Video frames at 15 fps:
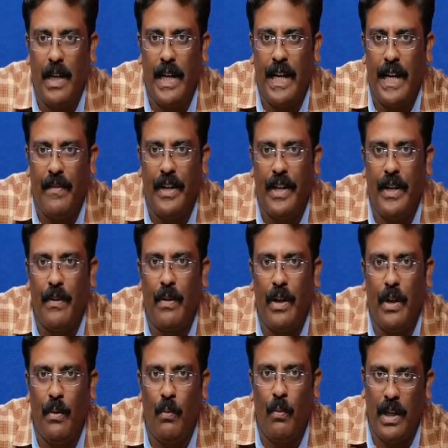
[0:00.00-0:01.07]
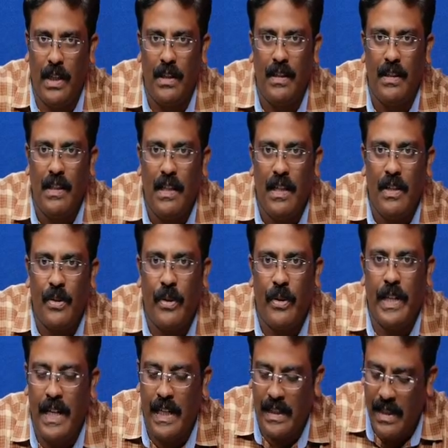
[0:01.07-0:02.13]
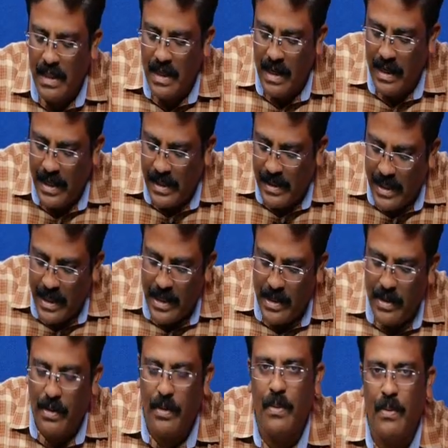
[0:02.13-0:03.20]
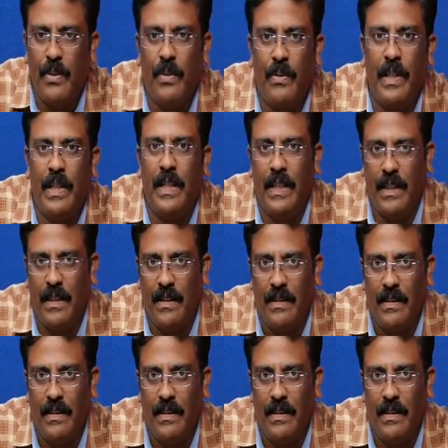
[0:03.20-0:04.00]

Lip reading: I have written only one, so it doesn't contain any other nodes over there.